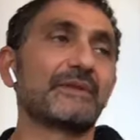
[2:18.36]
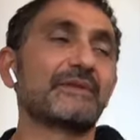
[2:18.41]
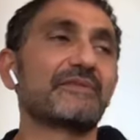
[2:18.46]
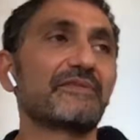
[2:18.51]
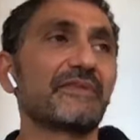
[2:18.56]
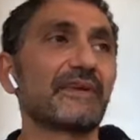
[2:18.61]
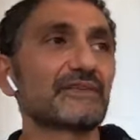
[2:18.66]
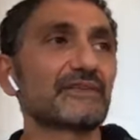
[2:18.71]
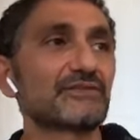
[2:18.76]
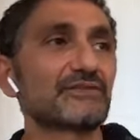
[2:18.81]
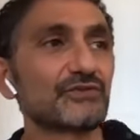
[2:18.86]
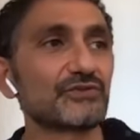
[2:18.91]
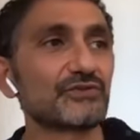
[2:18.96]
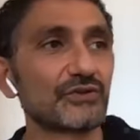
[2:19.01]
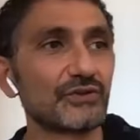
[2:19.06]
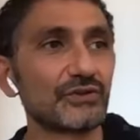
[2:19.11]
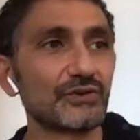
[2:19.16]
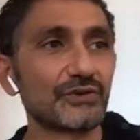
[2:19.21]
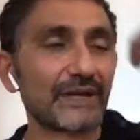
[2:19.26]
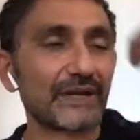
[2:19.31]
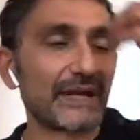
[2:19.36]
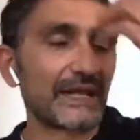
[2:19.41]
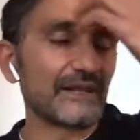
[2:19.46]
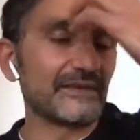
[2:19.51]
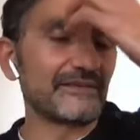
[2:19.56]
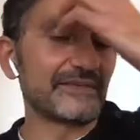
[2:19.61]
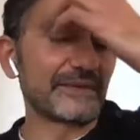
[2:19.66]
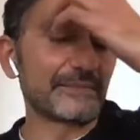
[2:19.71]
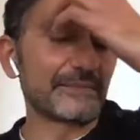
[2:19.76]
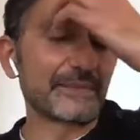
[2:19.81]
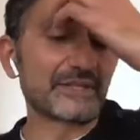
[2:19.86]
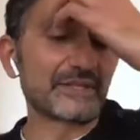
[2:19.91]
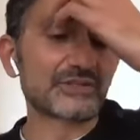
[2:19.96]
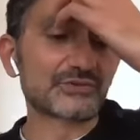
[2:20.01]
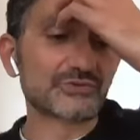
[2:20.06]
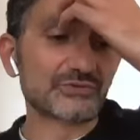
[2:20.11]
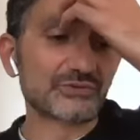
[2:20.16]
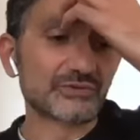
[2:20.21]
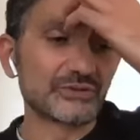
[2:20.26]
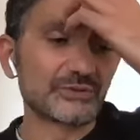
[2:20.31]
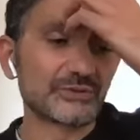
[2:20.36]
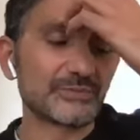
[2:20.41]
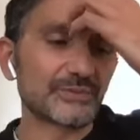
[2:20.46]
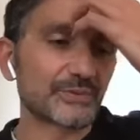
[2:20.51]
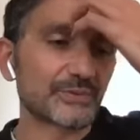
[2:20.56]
mean, thanks to the LVMH group,